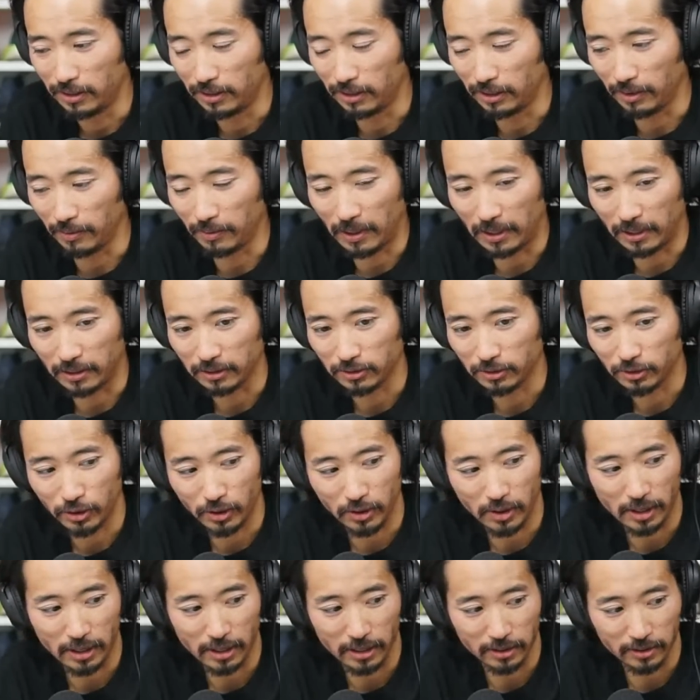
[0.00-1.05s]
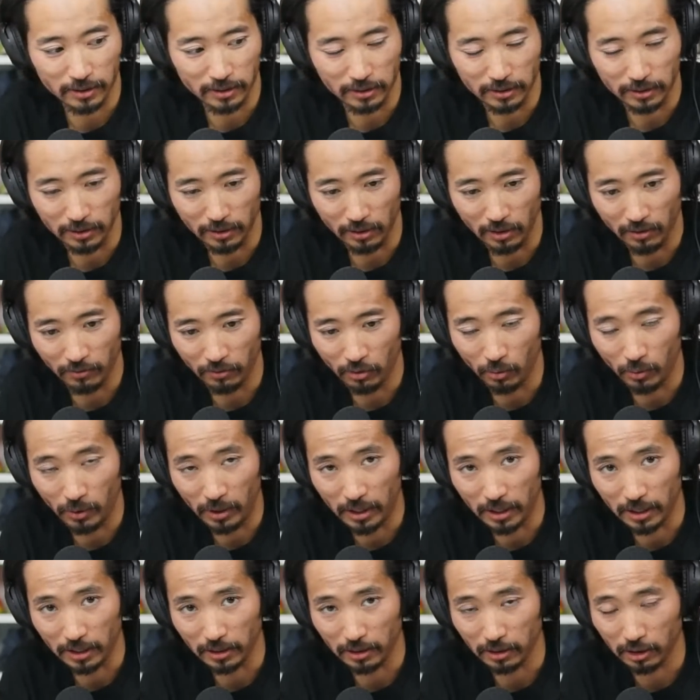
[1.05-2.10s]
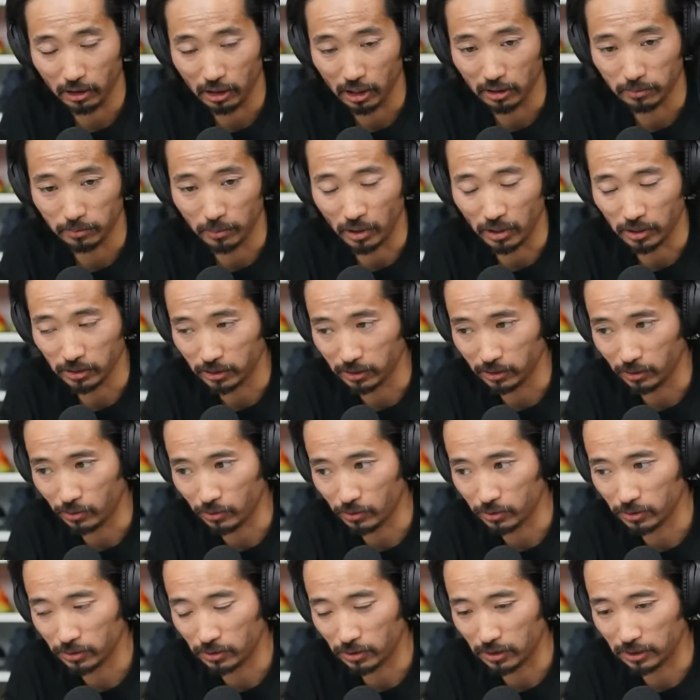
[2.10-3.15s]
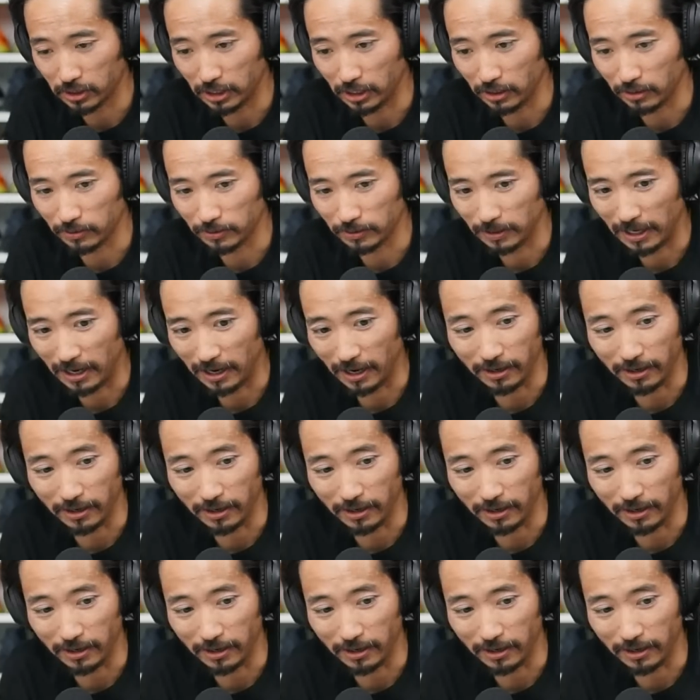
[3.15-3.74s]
and i'm not sure that i love the way that this boston course starts out